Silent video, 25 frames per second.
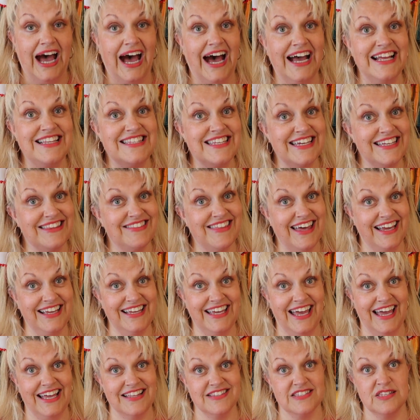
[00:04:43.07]
I did then
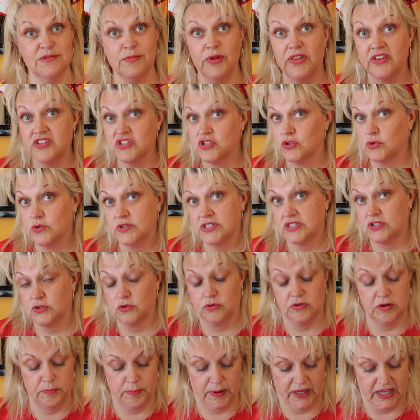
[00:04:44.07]
get some other Toy
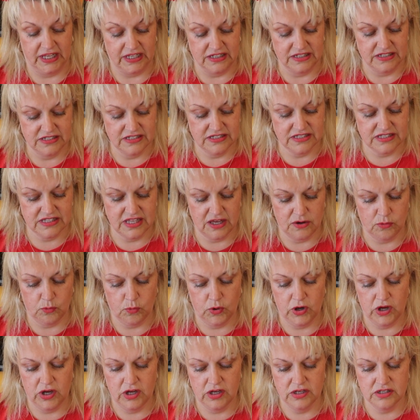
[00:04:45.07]
Story pins that
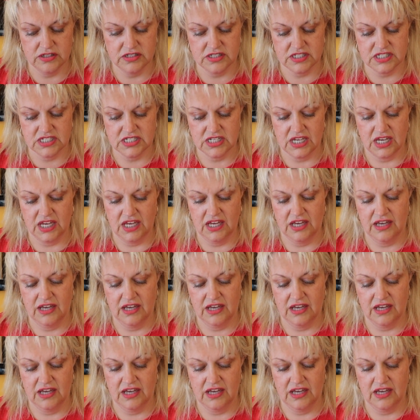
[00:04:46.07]
weren't